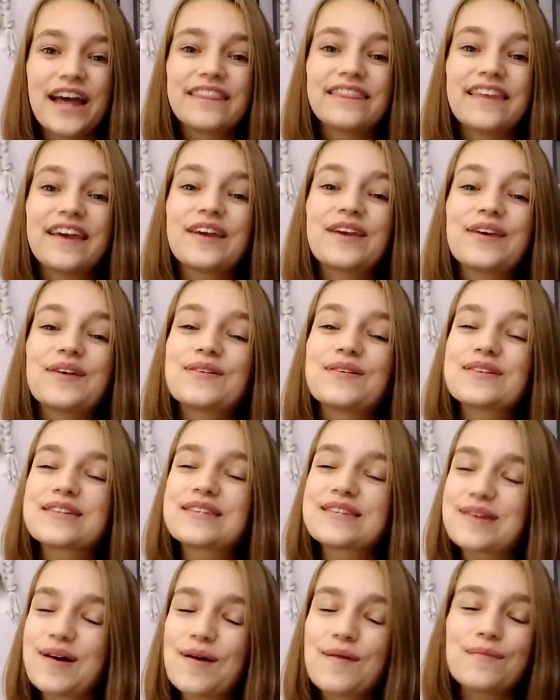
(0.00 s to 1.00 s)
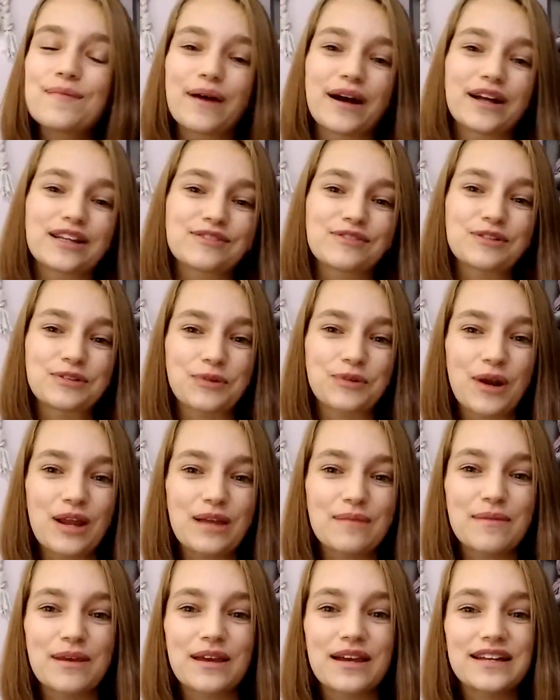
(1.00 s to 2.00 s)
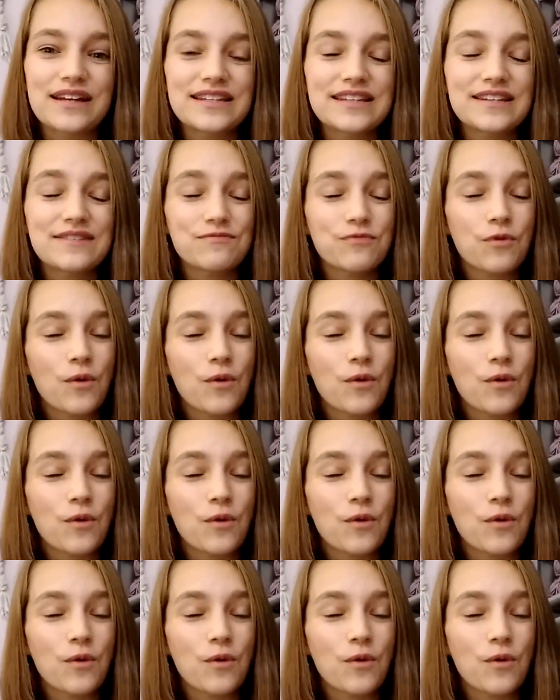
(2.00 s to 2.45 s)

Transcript: Thank you so much for joining me at